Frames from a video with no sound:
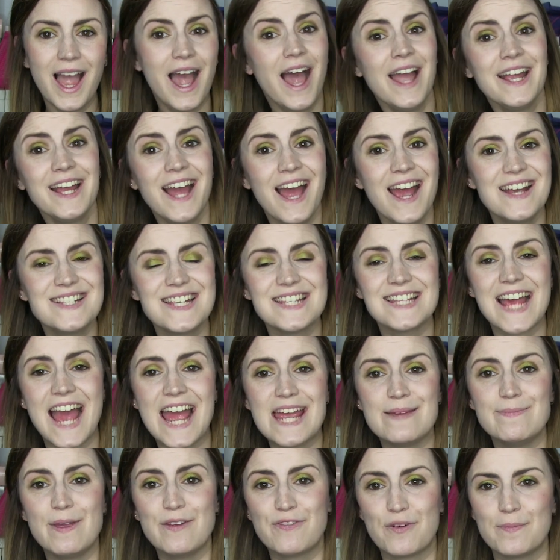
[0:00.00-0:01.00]
Hi guys, it's
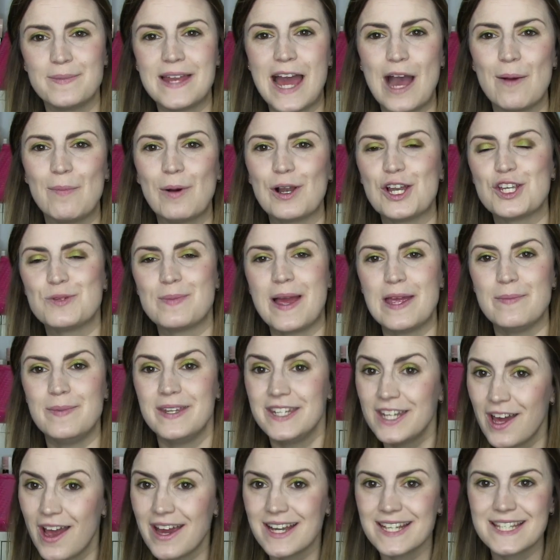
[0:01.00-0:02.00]
Amy from Nail Polish
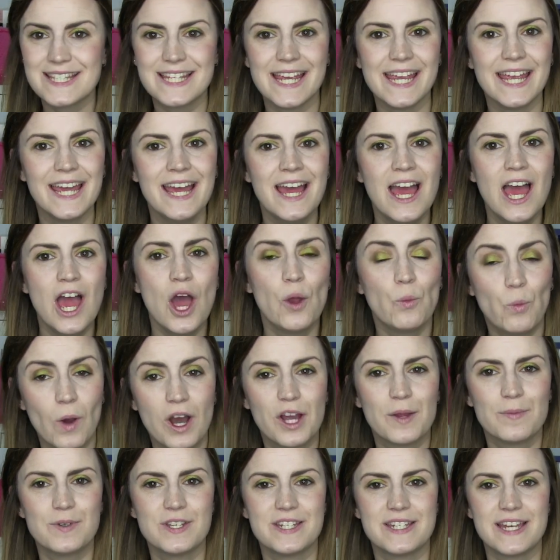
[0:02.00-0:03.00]
Baby 90.
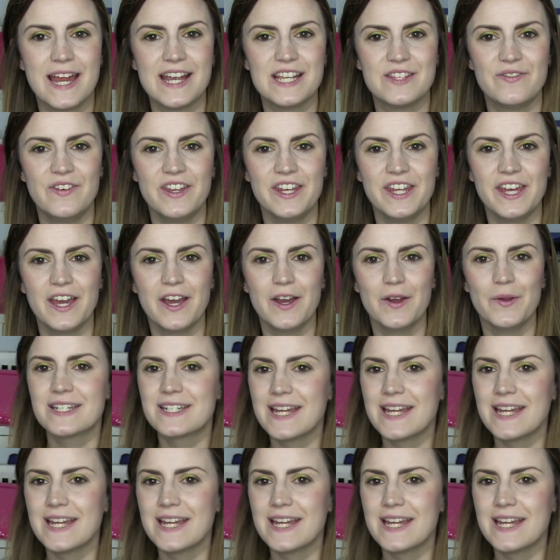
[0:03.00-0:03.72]
Welcome to today's video.